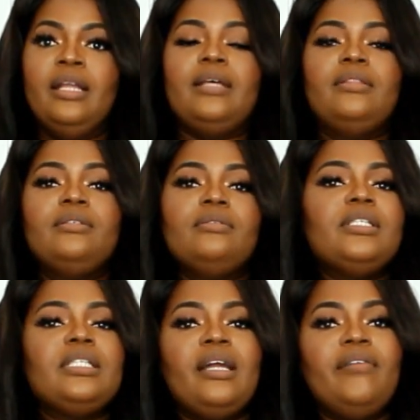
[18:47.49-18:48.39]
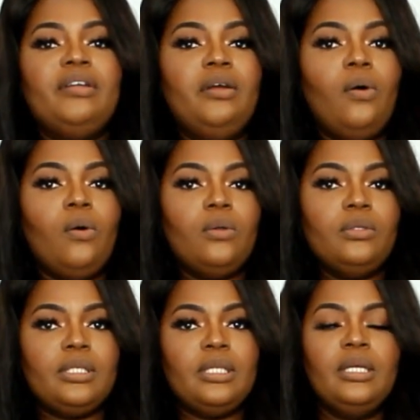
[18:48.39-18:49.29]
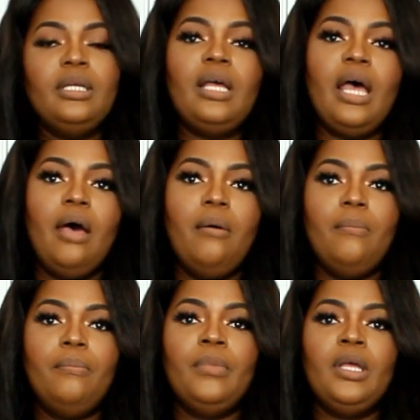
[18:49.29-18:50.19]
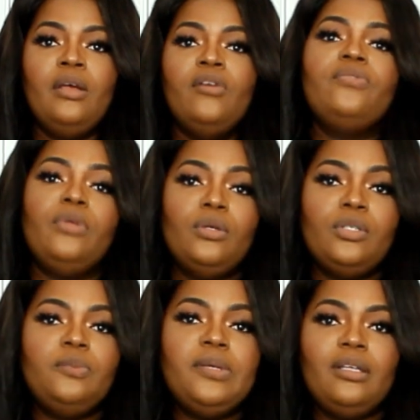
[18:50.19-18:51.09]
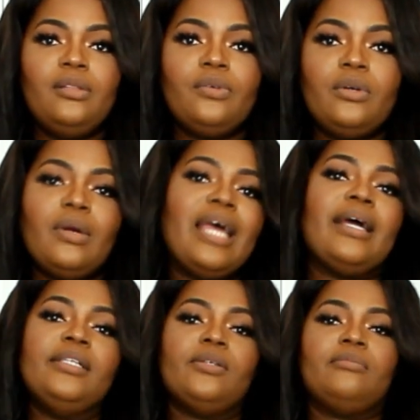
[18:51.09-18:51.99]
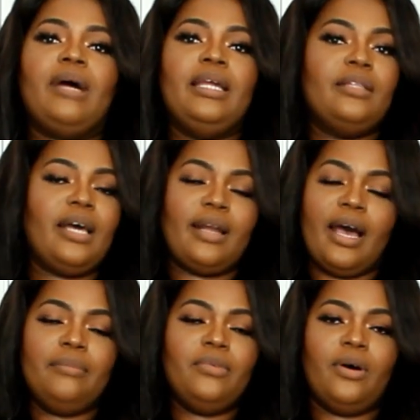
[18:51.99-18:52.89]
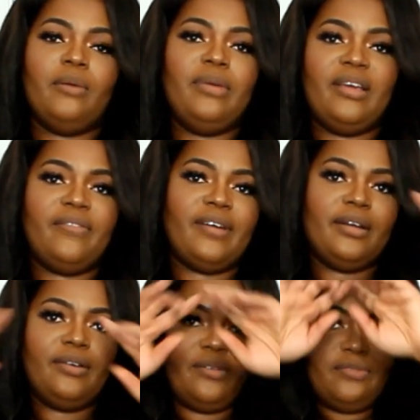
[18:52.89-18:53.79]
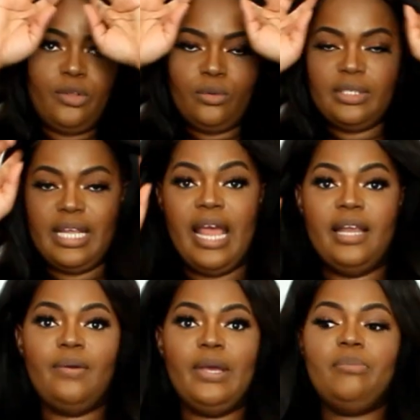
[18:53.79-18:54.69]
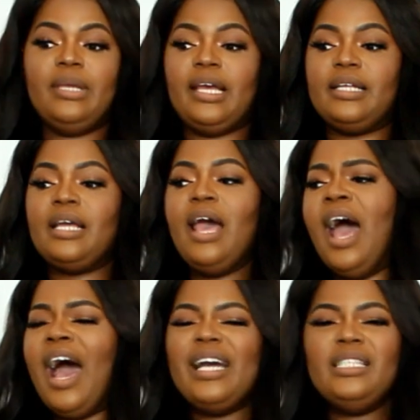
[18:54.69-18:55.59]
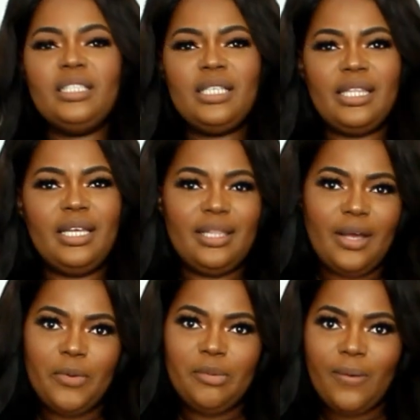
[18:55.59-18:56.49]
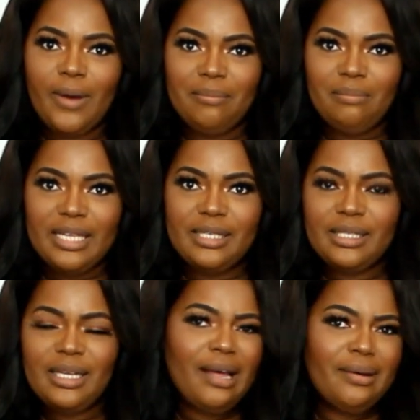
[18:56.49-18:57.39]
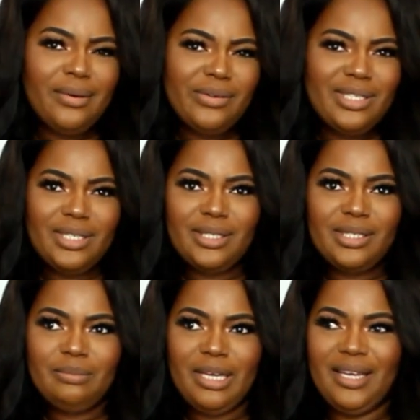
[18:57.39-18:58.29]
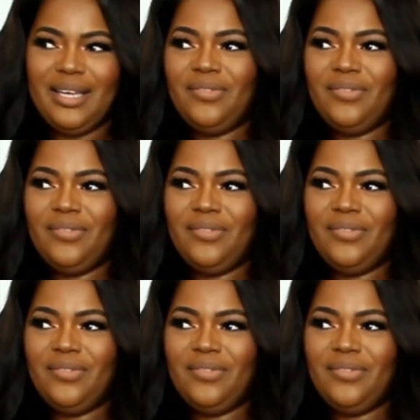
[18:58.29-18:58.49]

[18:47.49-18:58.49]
Now this one doesn't have any holes for you to pee through, and I don't mind that. I'm not a big fan of those anyway because I just think that would be quite messy. I don't know, is it just me?